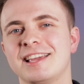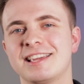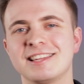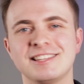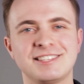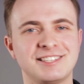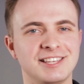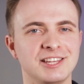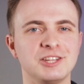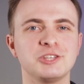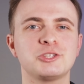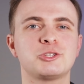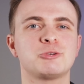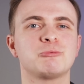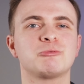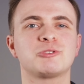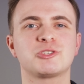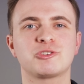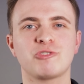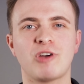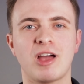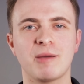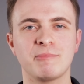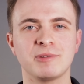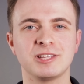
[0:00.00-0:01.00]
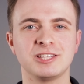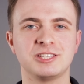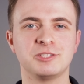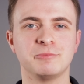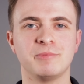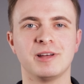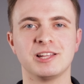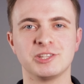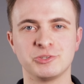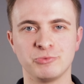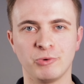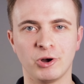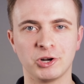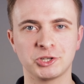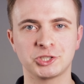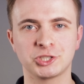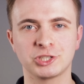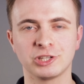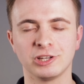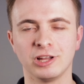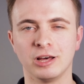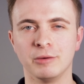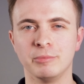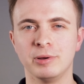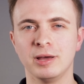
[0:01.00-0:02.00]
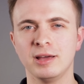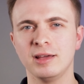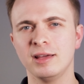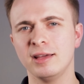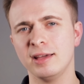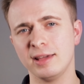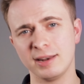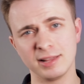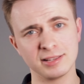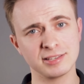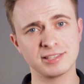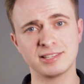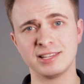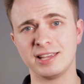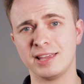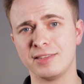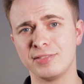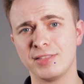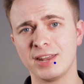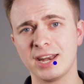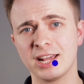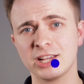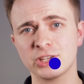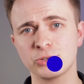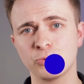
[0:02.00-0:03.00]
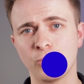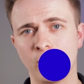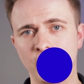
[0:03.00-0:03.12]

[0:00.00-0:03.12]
consider subscribing to Ben's Watch Club. I'll see you in the next